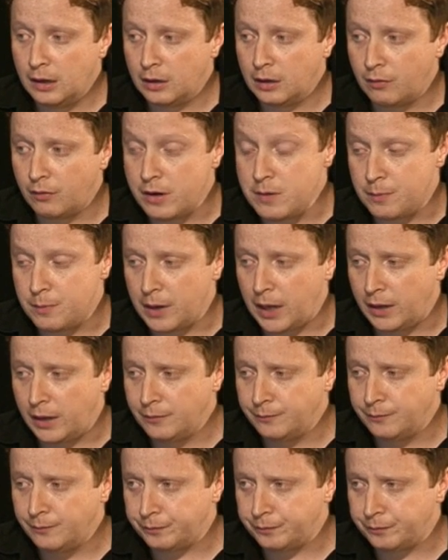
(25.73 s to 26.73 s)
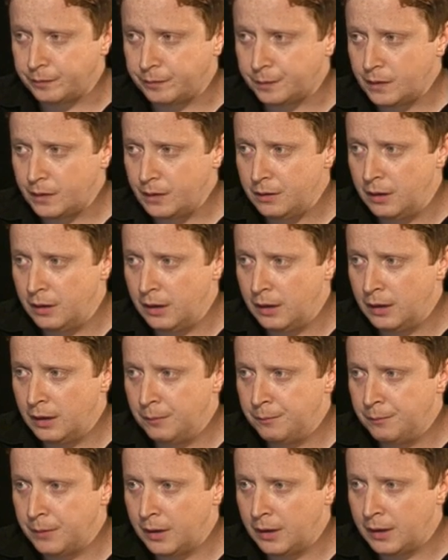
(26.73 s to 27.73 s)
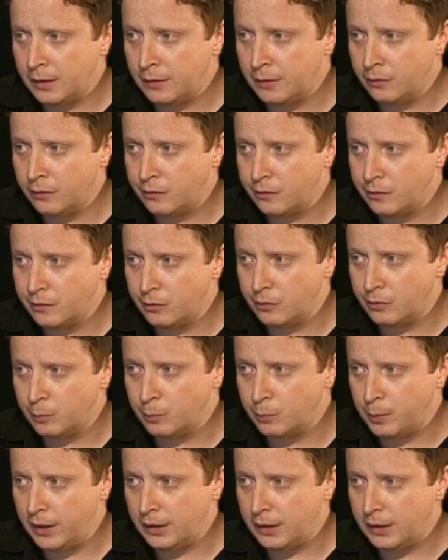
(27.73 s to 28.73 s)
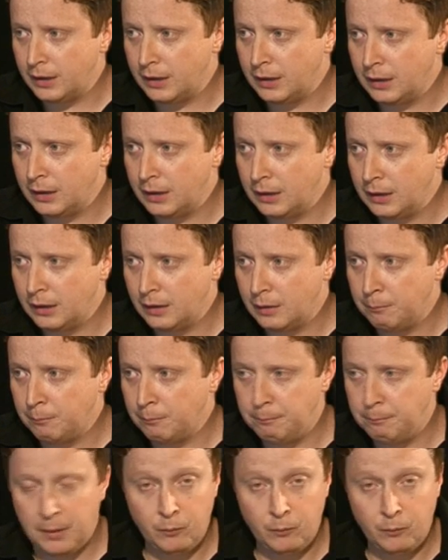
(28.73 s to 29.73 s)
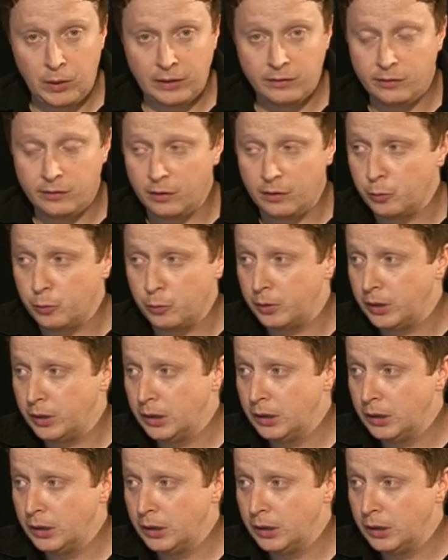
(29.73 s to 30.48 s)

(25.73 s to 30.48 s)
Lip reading: Great player. And this was played in the Bunratty Open